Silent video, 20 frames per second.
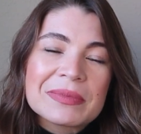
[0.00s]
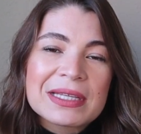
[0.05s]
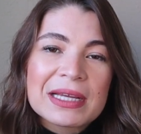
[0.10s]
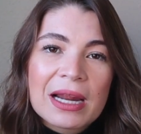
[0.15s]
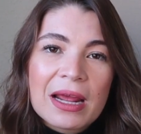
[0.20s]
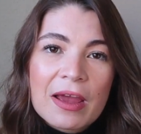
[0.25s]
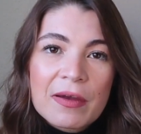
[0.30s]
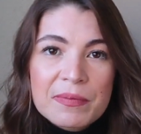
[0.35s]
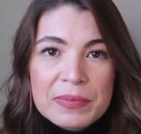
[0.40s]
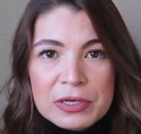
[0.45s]
that I
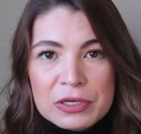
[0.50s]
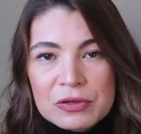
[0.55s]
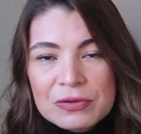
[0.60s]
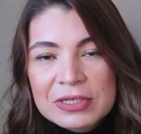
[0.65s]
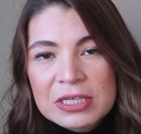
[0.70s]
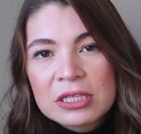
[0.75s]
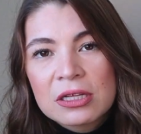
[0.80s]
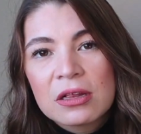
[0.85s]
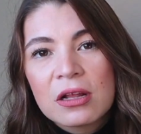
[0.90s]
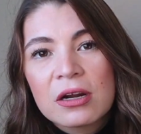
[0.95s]
have been
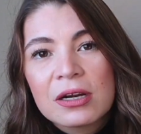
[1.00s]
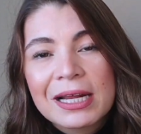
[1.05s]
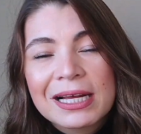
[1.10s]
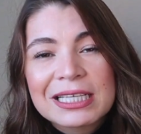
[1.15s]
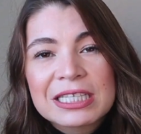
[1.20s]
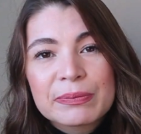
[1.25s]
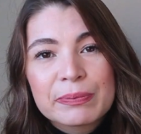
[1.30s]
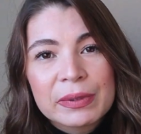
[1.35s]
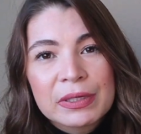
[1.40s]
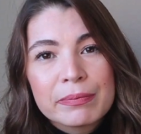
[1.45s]
using a lot
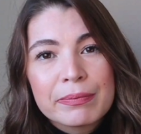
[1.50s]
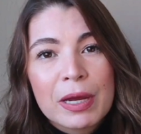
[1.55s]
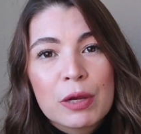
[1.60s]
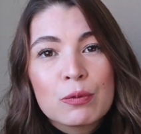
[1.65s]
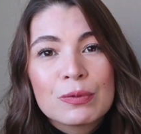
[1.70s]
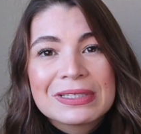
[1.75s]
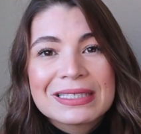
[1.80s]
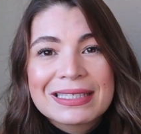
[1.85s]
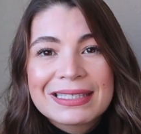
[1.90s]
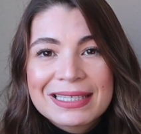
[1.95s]
has been my
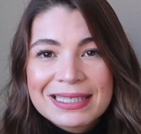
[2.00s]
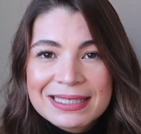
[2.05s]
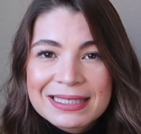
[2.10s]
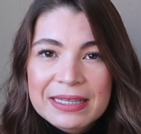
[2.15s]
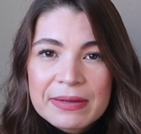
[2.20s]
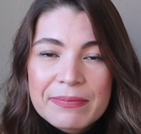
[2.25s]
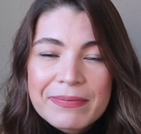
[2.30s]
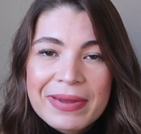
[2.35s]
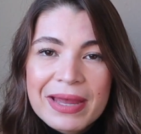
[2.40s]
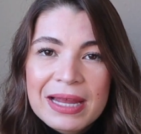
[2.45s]

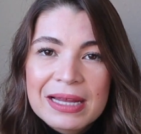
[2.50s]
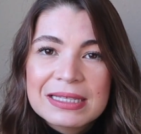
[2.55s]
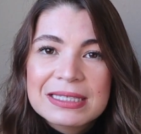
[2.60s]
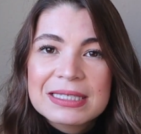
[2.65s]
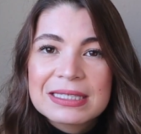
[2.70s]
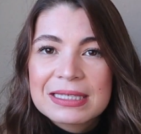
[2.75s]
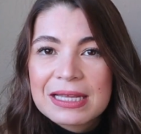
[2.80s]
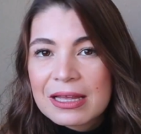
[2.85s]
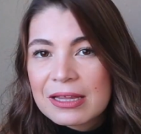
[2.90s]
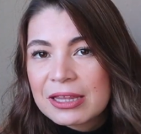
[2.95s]
resistant bands.